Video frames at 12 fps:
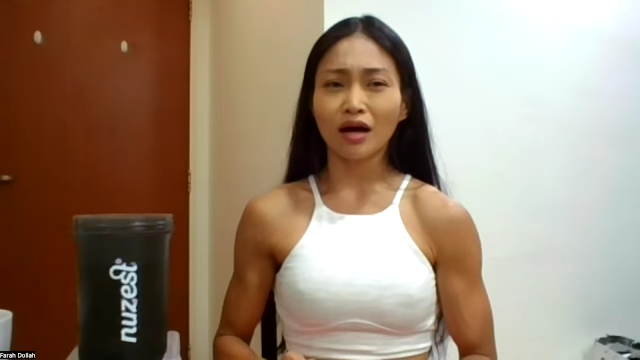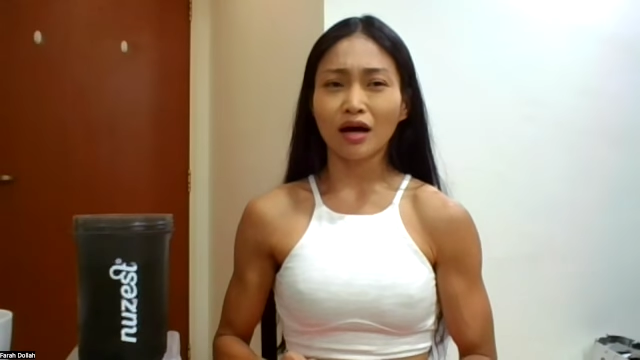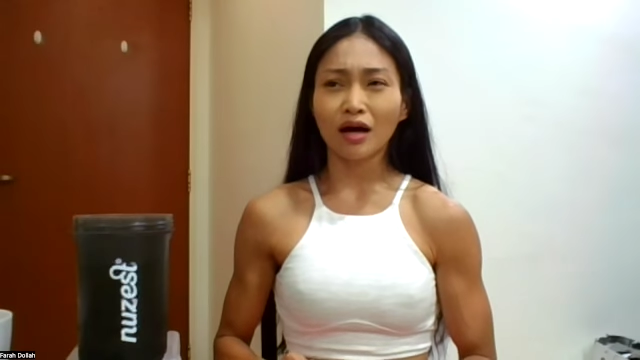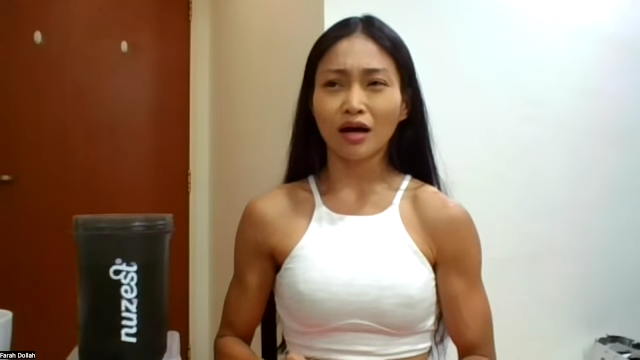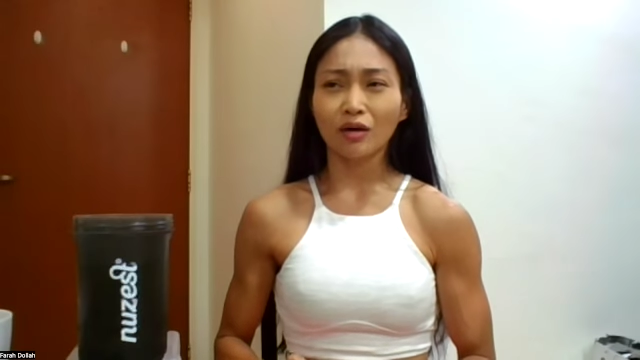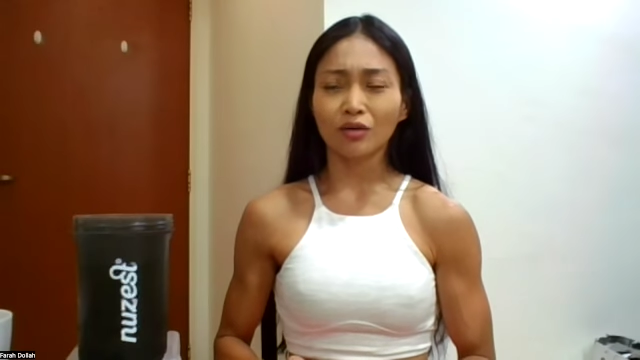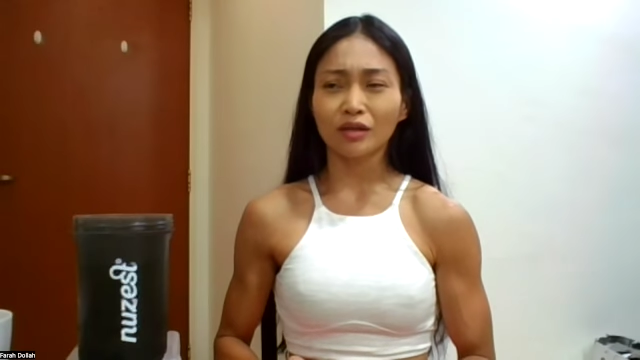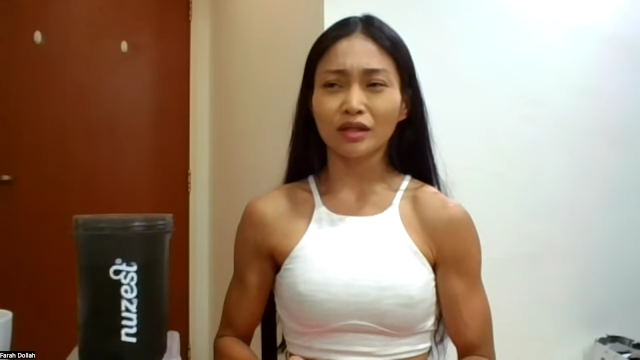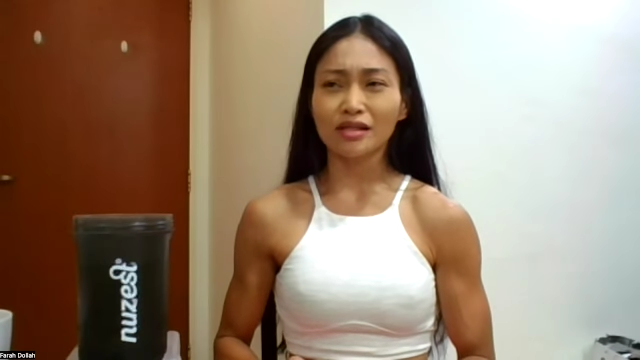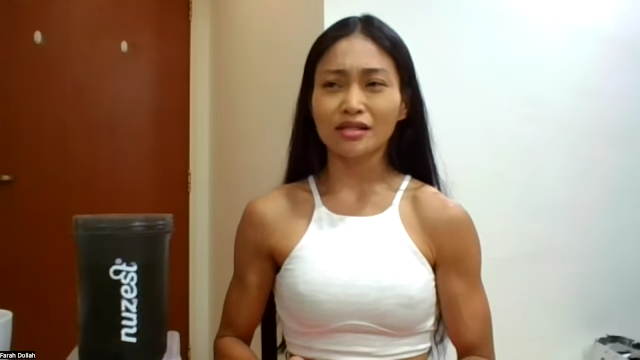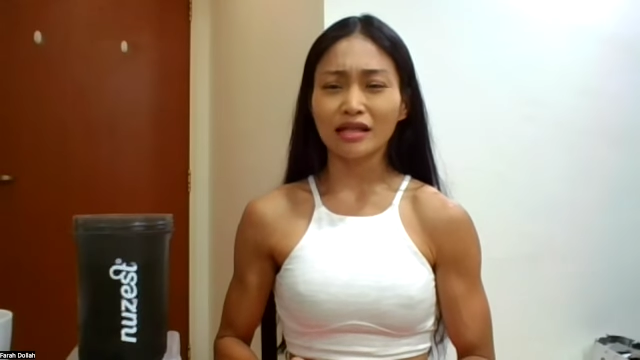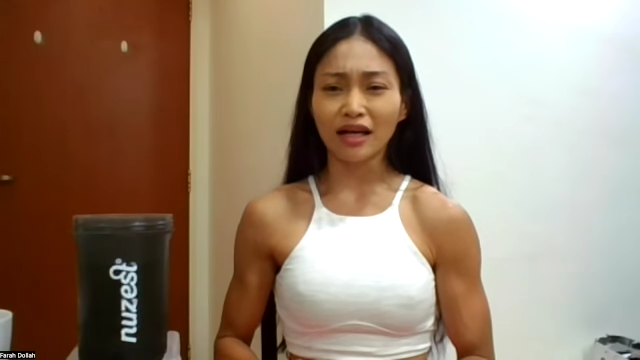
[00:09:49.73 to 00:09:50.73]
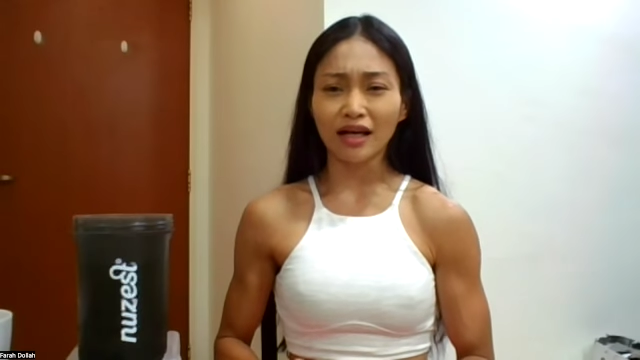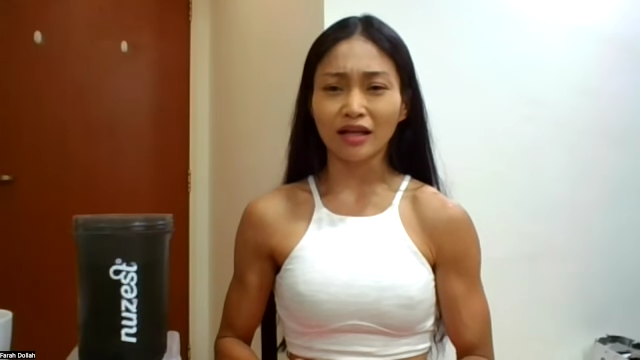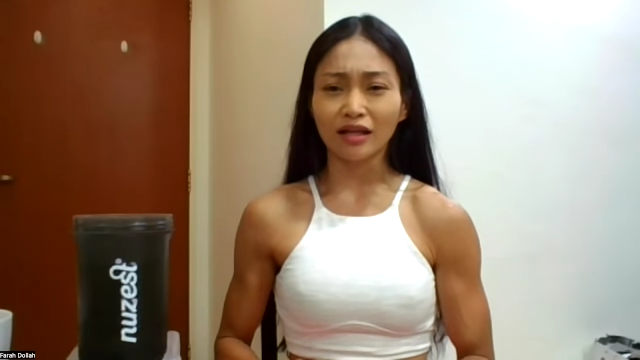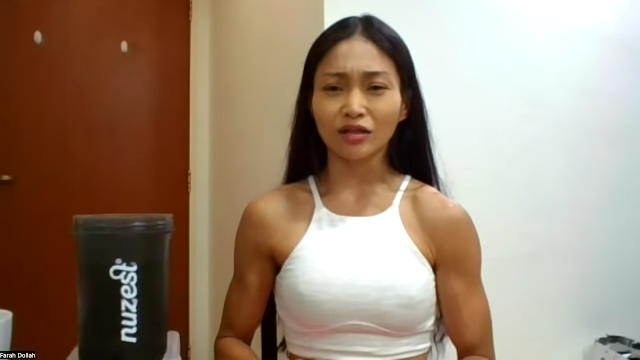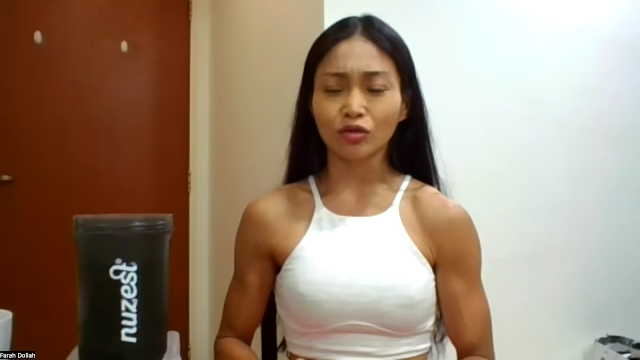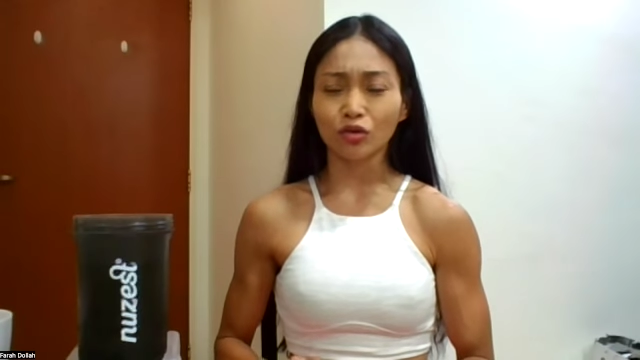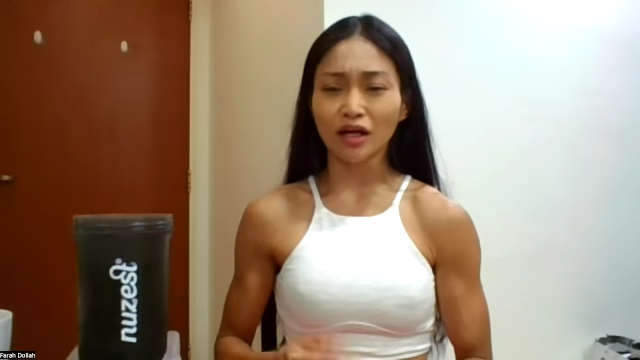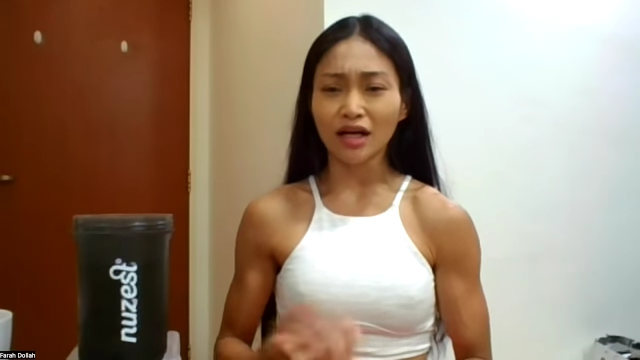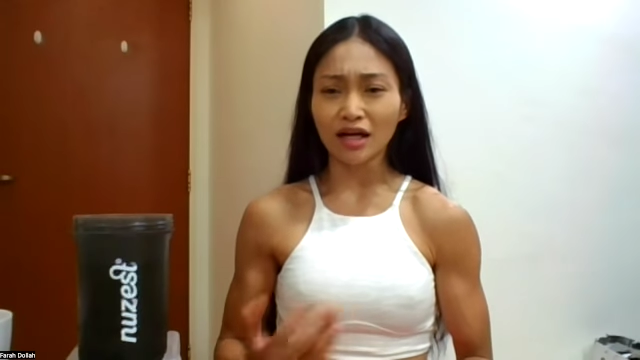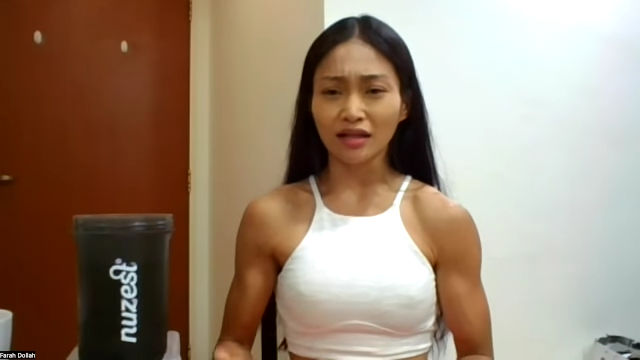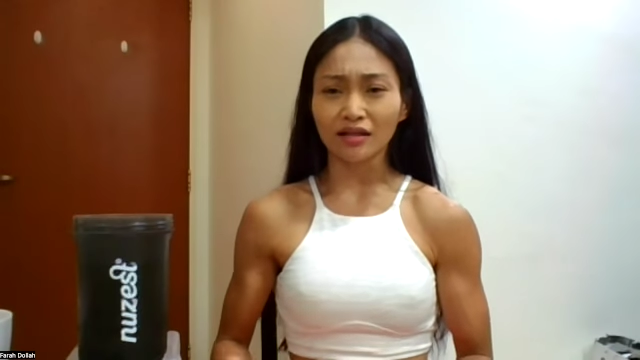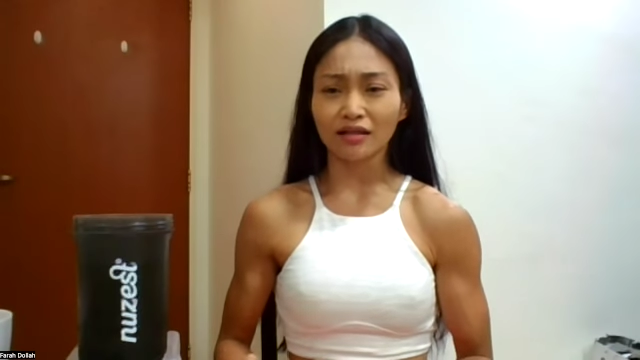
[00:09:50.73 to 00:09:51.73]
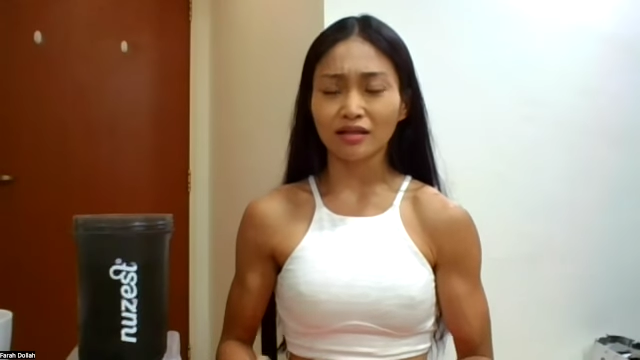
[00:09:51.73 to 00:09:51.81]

how it's like to cut,